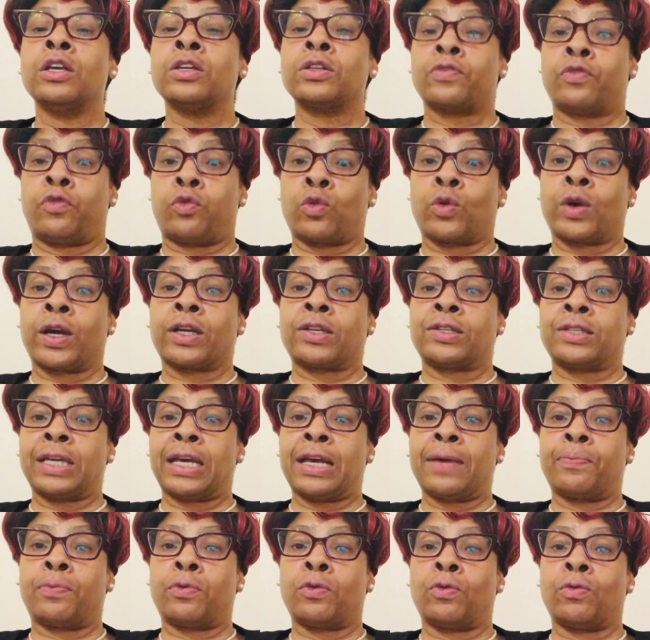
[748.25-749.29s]
For
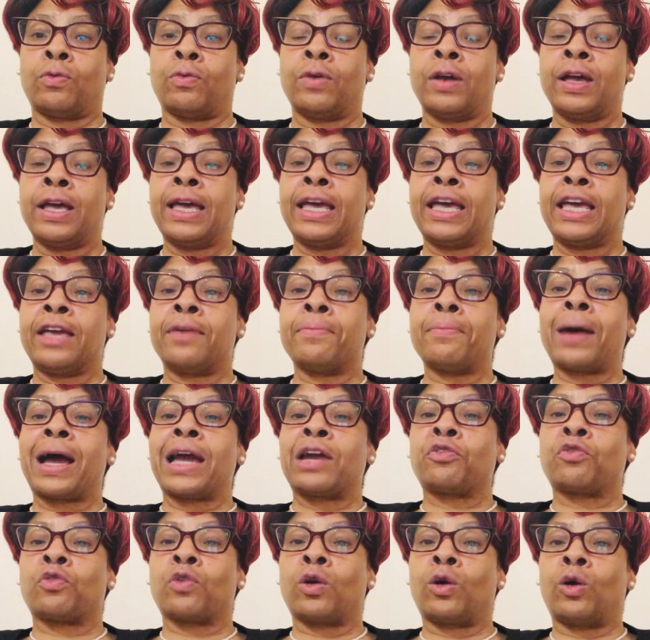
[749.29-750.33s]
example, in my
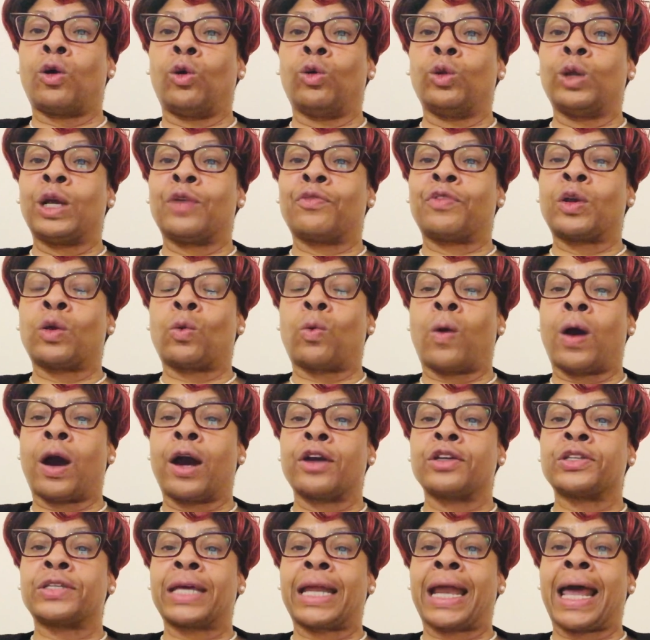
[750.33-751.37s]
role, it
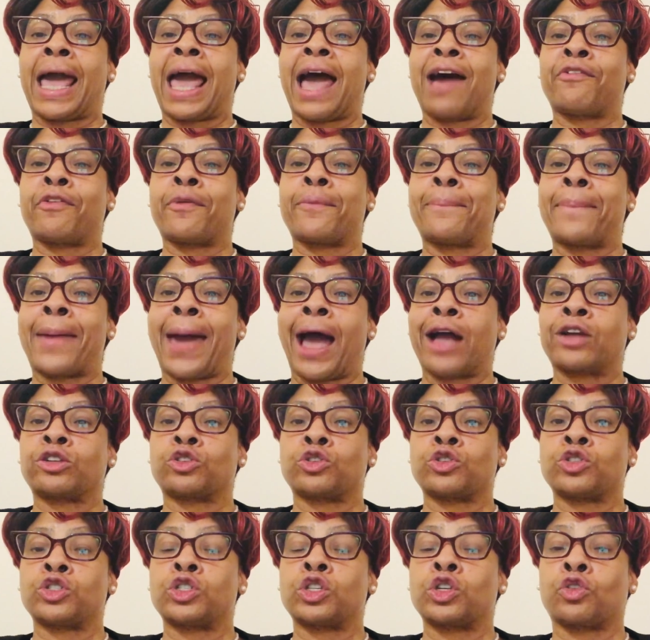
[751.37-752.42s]
requires that I have a
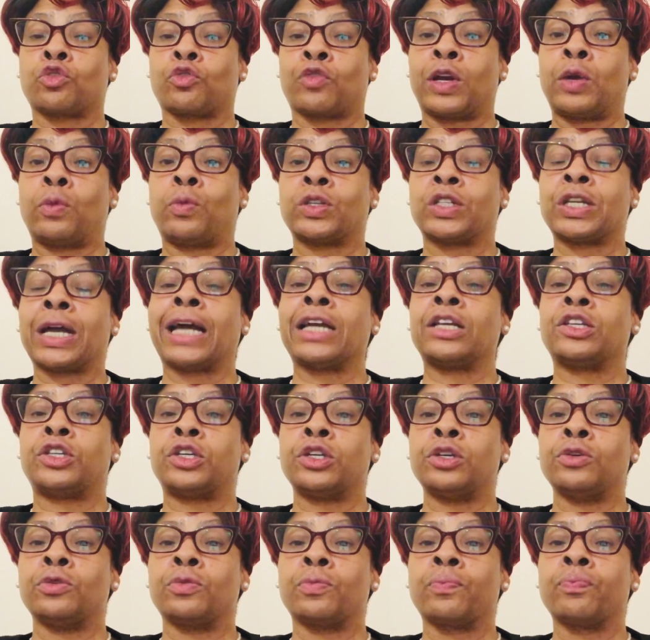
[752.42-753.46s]
bachelor's degree, which I
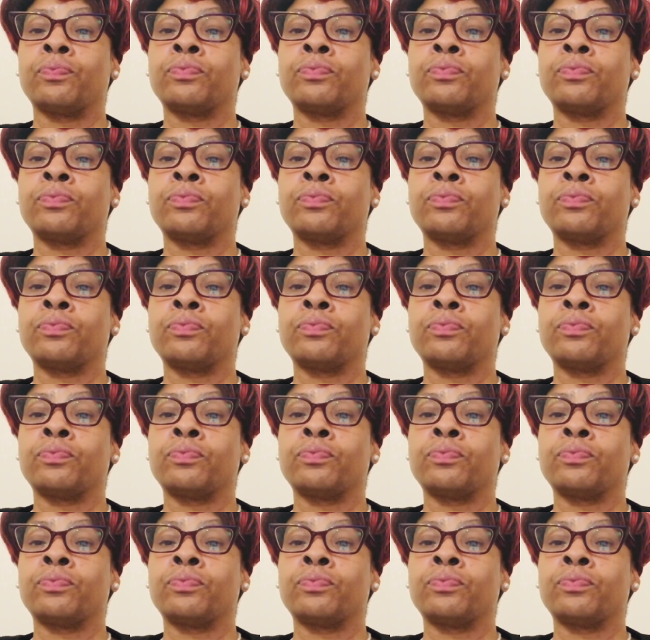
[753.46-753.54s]
do.